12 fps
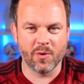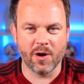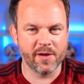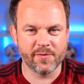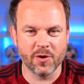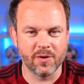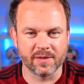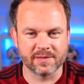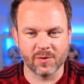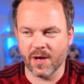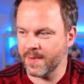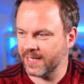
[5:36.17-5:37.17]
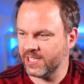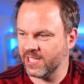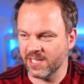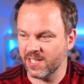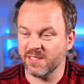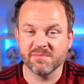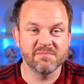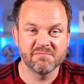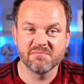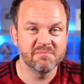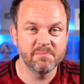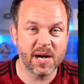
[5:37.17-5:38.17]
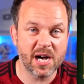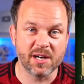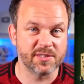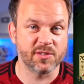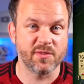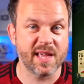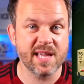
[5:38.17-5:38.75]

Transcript: what I've got. So I'm actually going to pass on